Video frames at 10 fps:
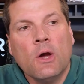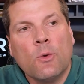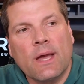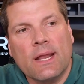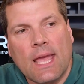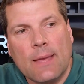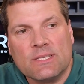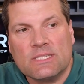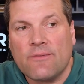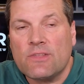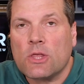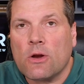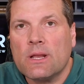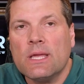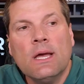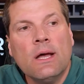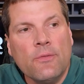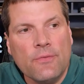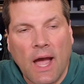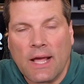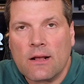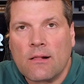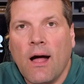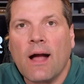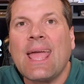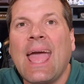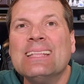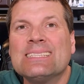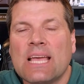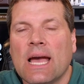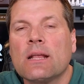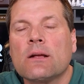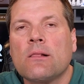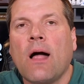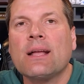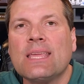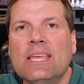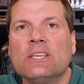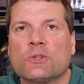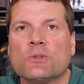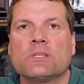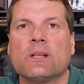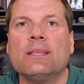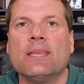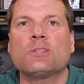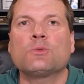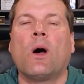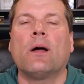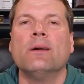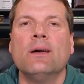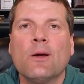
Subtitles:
We got a game at 7:30, 9 o'clock, and 10 o'clock Eastern tonight. And guess what?